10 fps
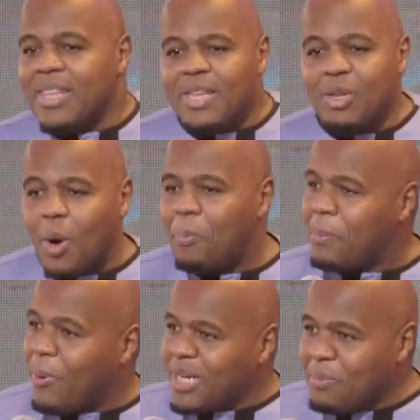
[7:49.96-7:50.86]
you know,
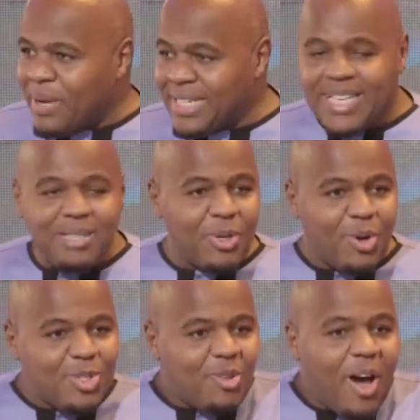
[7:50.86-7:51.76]
people repented
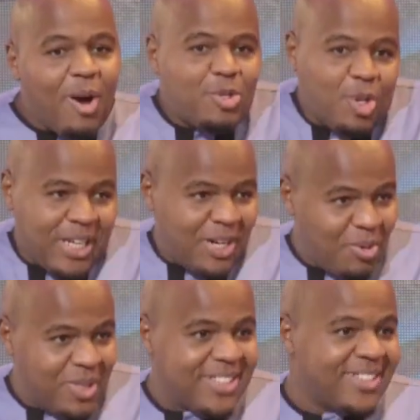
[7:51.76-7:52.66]
because of how Jonah
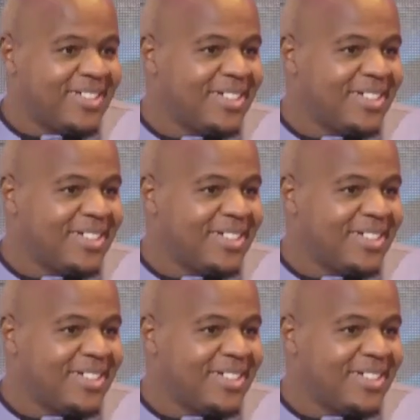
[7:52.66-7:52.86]
looked.